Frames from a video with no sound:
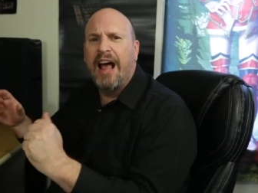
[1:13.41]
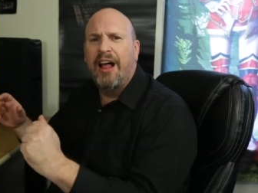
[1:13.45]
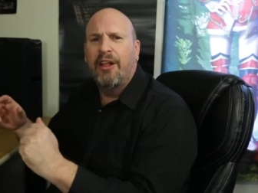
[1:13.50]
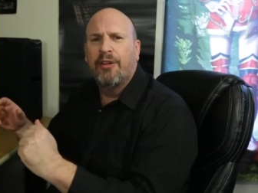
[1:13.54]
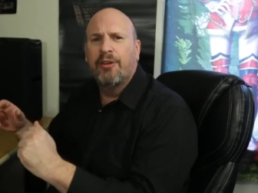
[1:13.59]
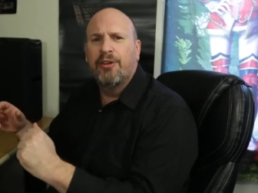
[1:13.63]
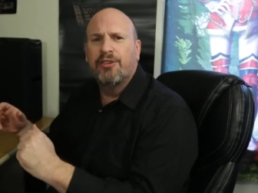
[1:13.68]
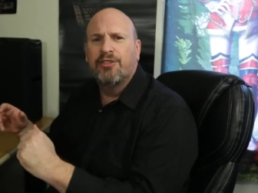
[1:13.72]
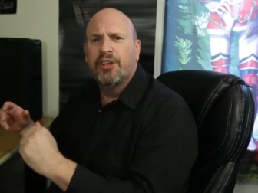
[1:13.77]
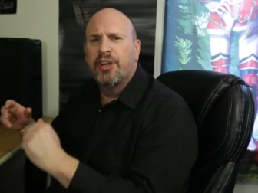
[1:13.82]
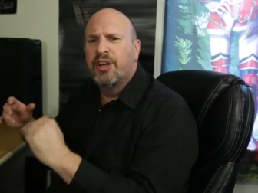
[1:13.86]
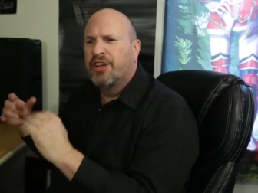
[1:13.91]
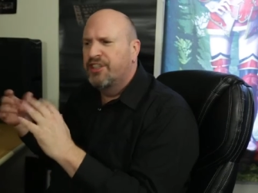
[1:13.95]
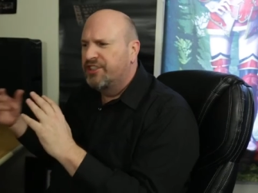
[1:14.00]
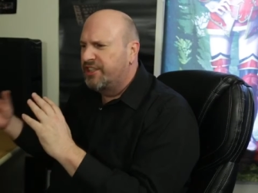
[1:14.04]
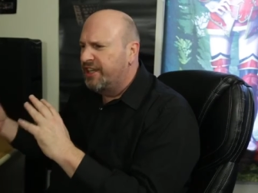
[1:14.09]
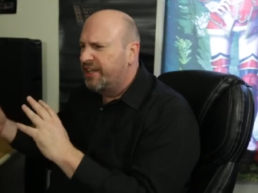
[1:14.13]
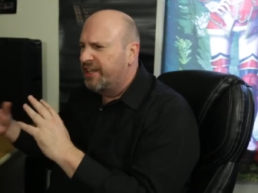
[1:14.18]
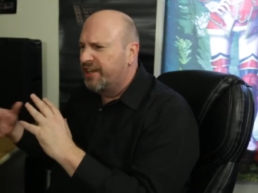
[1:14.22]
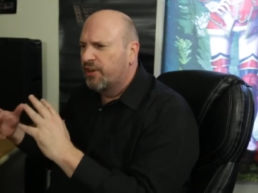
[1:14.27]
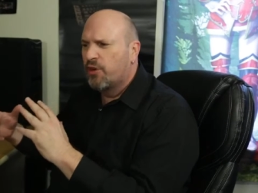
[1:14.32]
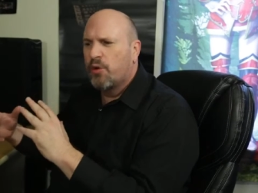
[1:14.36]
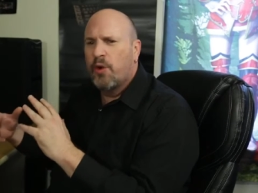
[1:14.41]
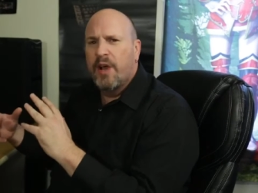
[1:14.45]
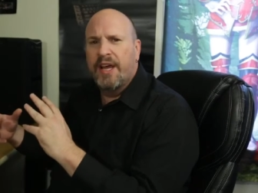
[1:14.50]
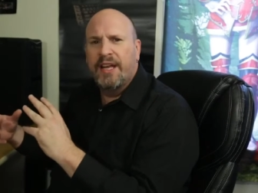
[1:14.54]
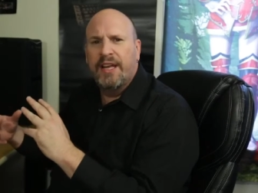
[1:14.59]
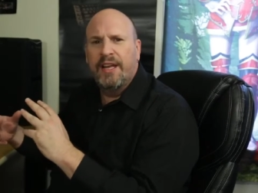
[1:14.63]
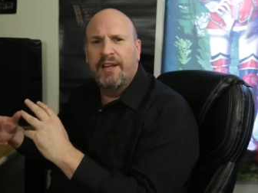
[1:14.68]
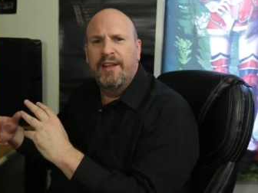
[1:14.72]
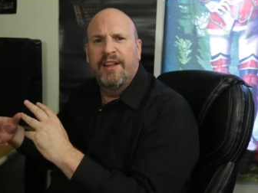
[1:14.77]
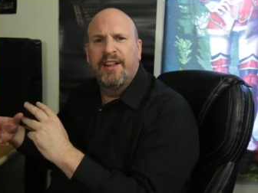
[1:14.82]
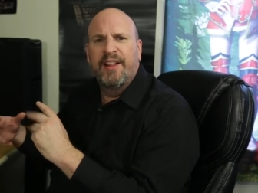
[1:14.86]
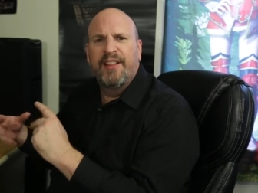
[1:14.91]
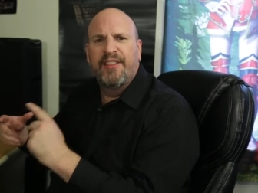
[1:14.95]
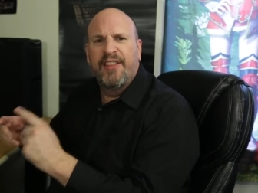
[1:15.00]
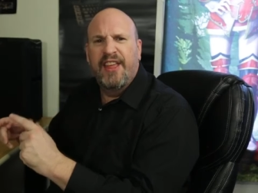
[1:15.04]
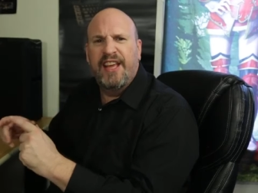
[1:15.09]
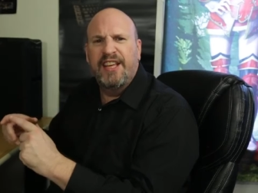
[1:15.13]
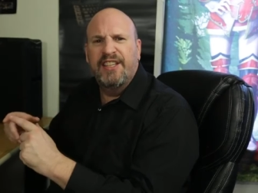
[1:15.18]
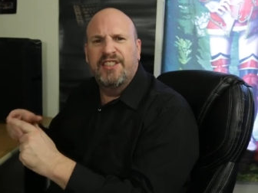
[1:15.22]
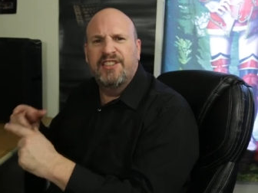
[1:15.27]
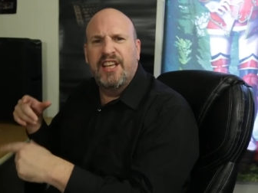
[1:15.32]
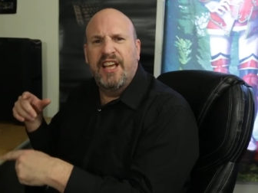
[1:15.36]
dollars to integrate it,
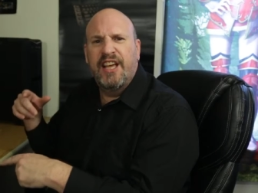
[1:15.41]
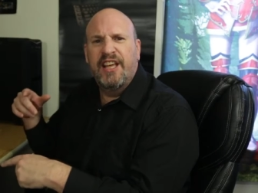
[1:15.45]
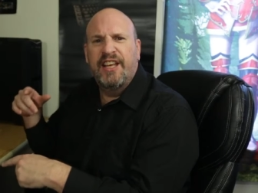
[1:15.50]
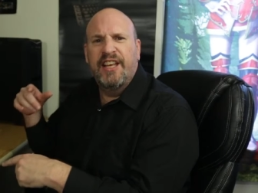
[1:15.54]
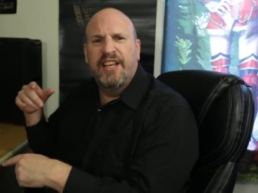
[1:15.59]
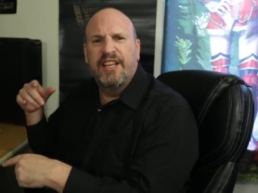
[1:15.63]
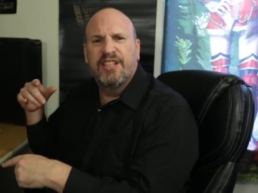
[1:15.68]
they said